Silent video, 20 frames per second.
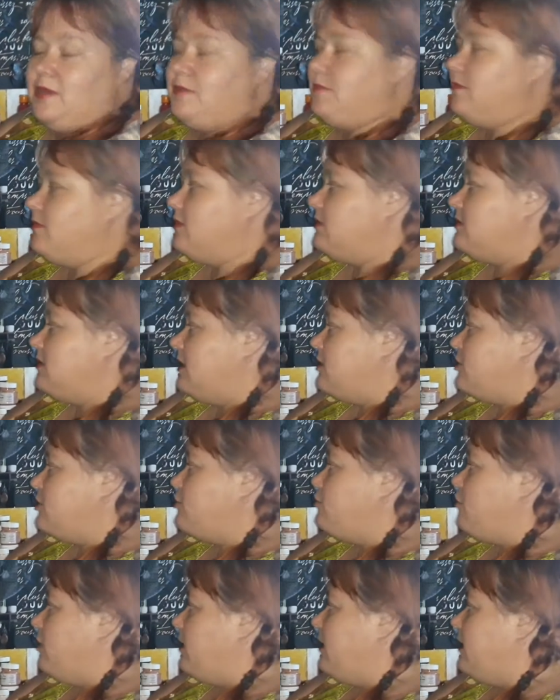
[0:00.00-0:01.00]
touch
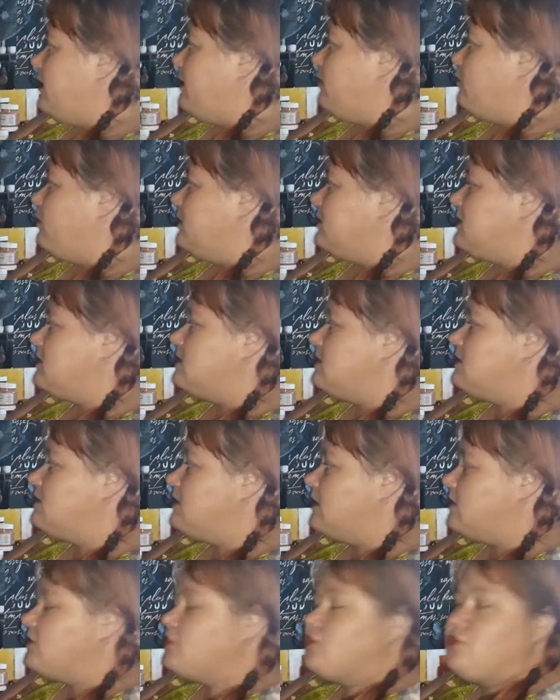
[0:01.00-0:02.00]
dry, once it's
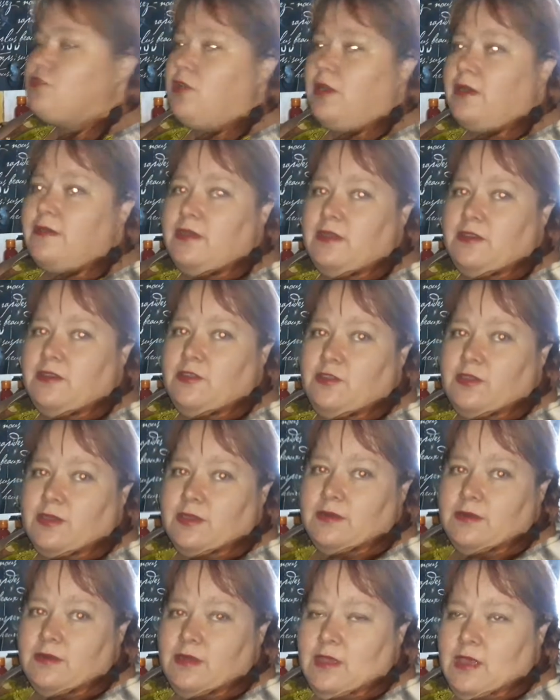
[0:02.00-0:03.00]
touch dry, then you can,
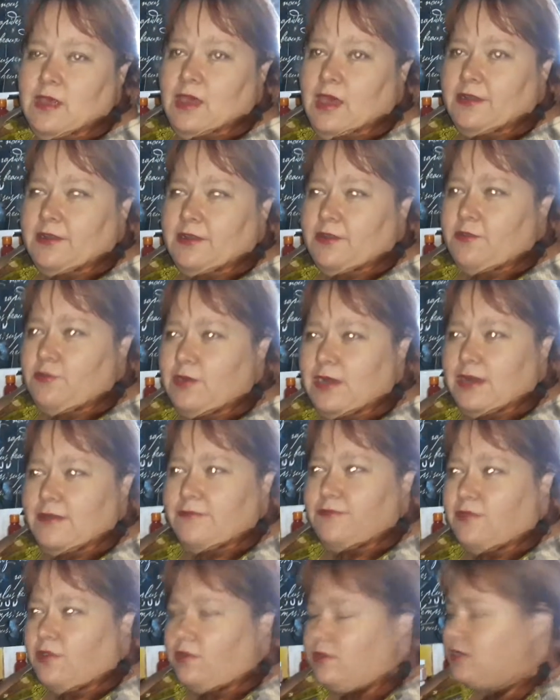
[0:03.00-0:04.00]
I don't really
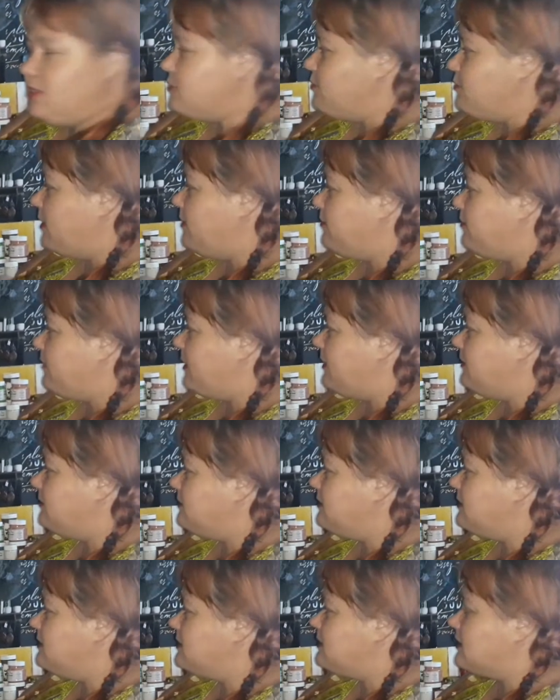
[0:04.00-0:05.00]
varnish my paintings
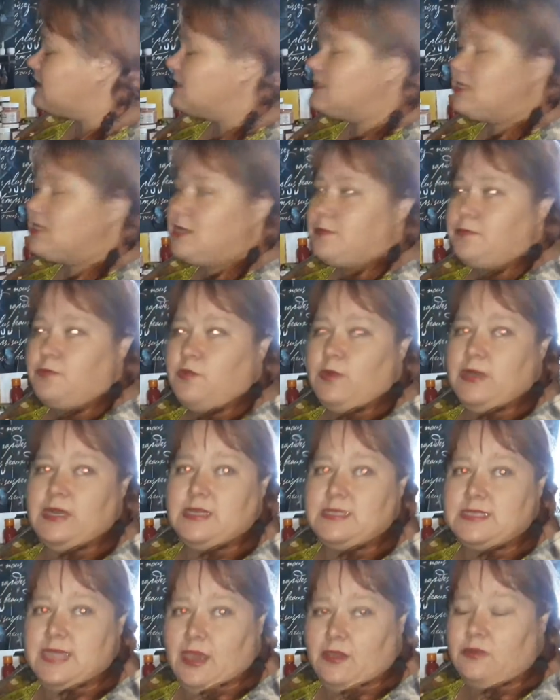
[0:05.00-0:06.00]
except when it's
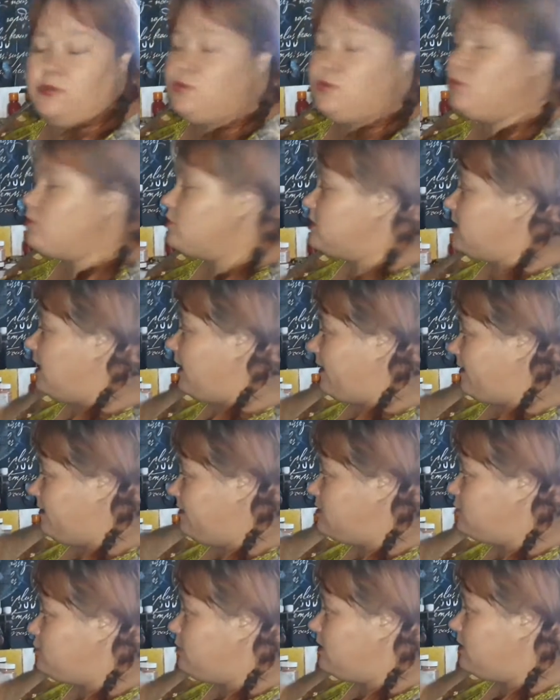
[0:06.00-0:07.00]
outdoors like this
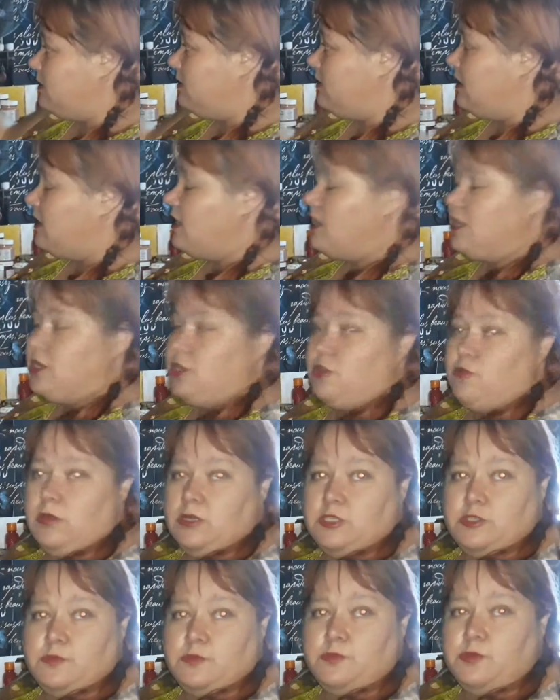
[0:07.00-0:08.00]
one. You want to
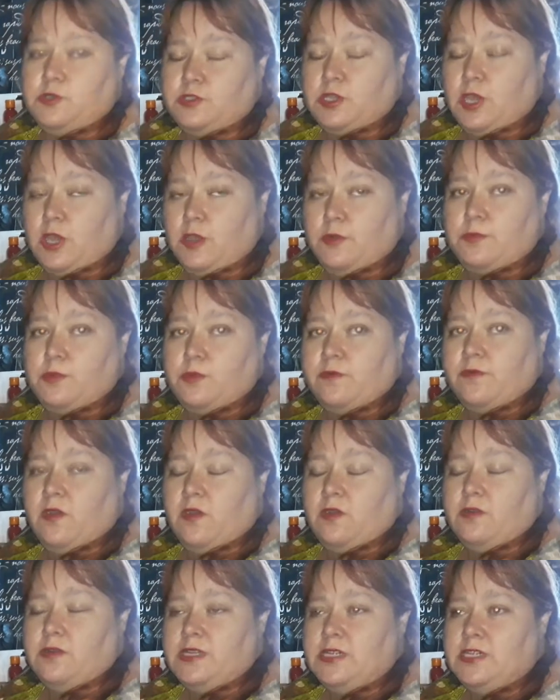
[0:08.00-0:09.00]
put copal
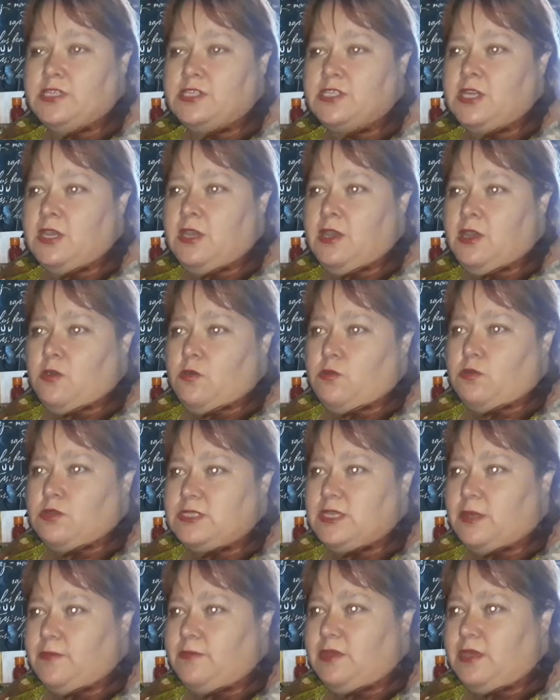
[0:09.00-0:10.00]
varnish or
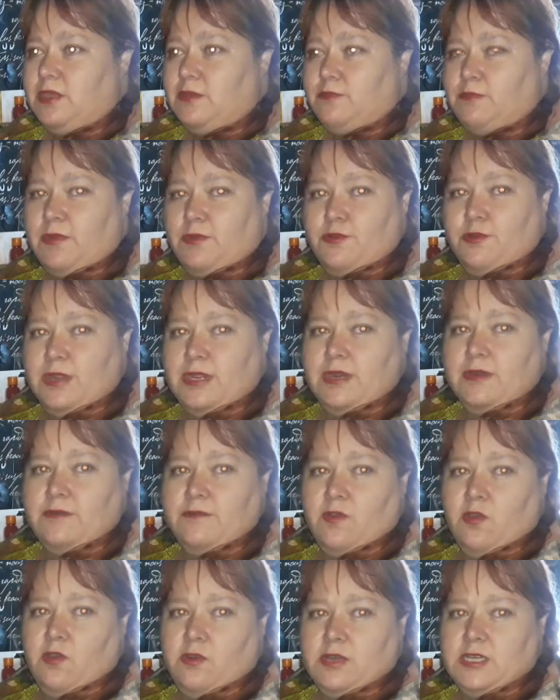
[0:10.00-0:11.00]
something marine
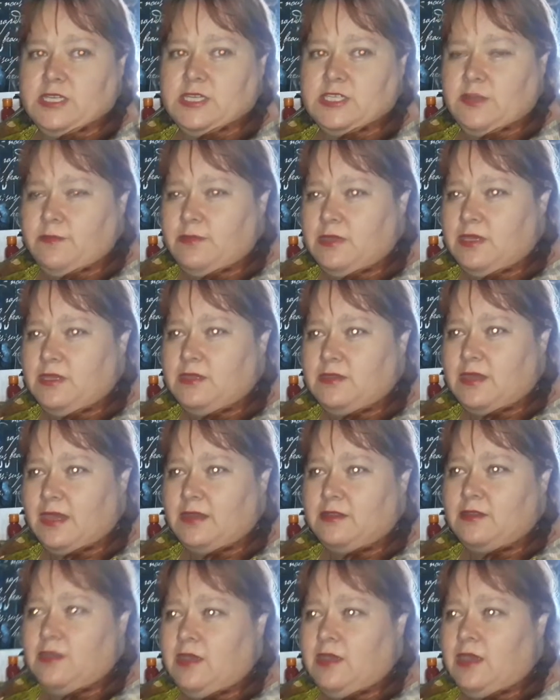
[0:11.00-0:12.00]
varnish, something that
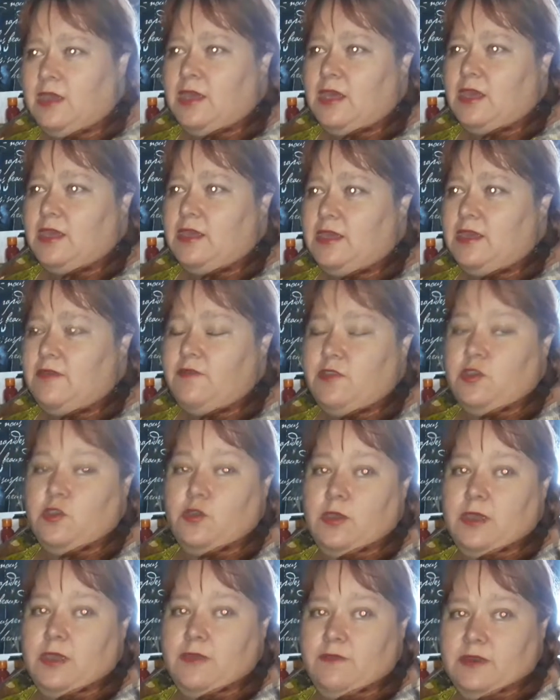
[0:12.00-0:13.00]
even you
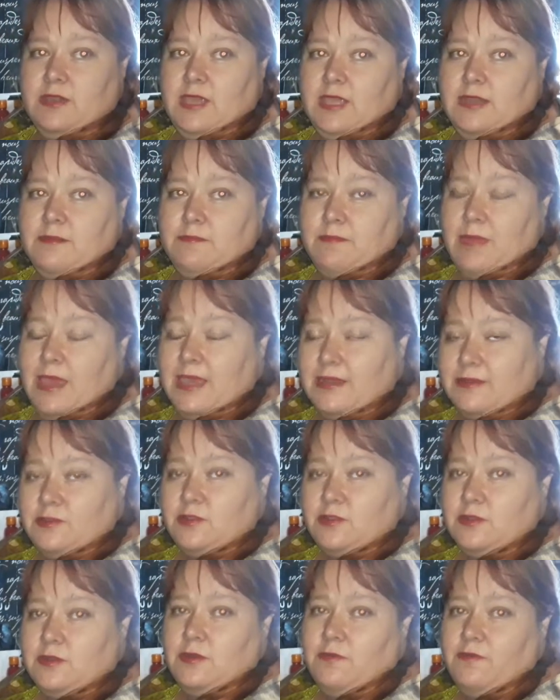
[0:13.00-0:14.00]
even get matte
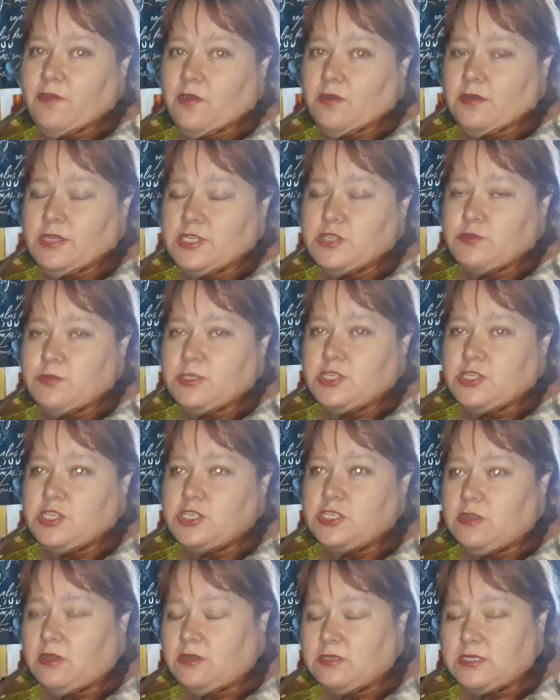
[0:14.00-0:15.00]
varnish, which is not
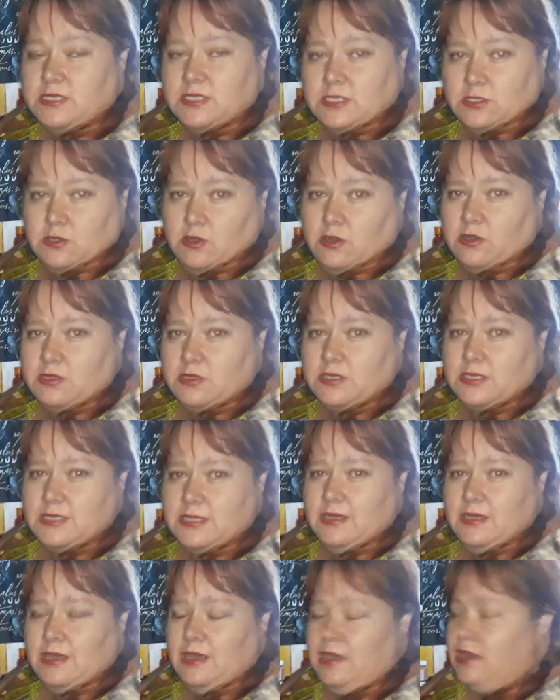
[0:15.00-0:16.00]
as glossy.
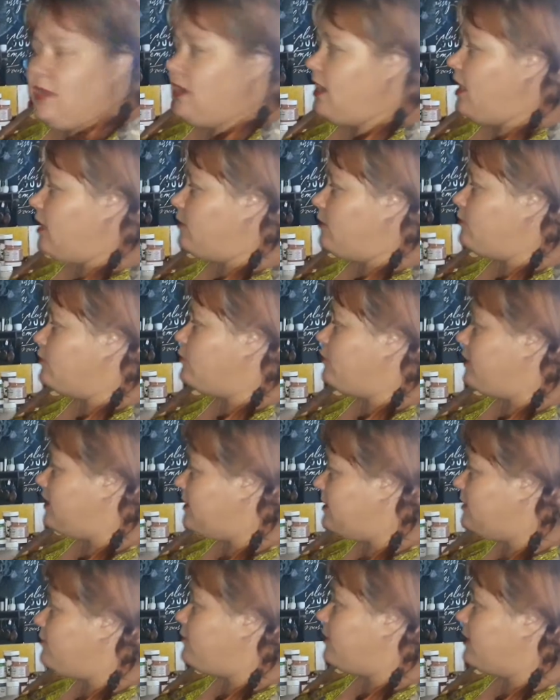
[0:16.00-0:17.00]
I would really
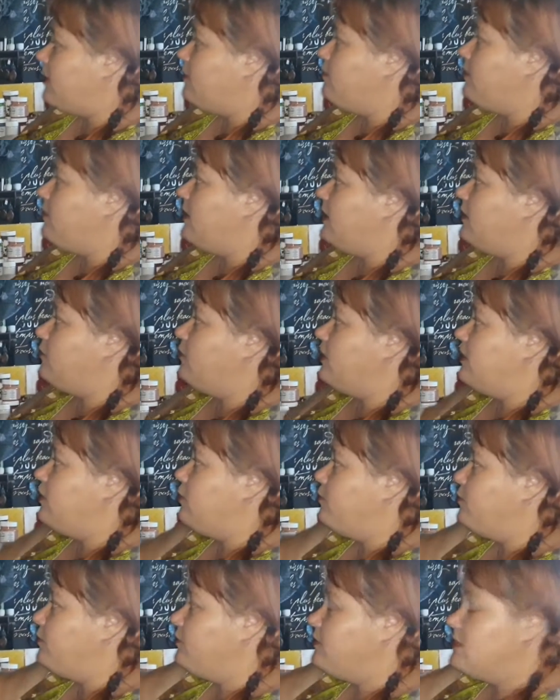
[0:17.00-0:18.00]
recommend, when you put
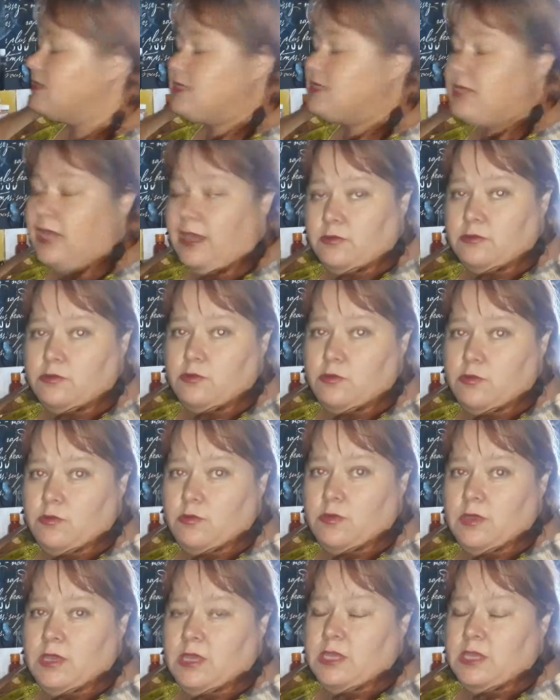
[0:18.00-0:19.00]
this outdoor,
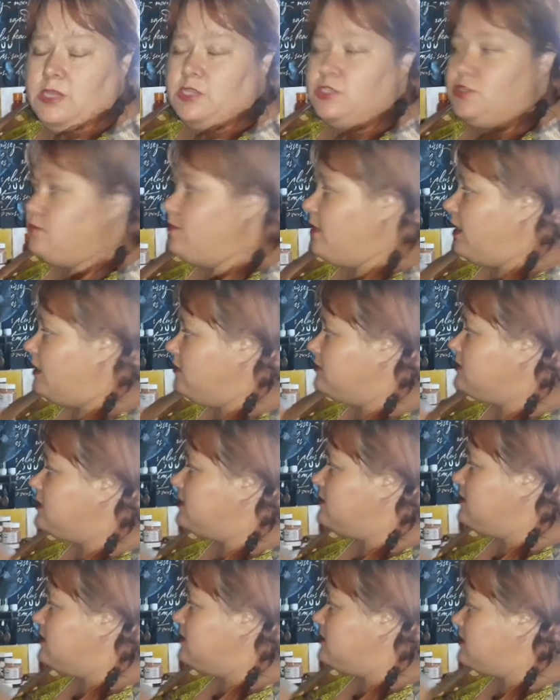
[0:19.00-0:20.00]
to mount it. This is an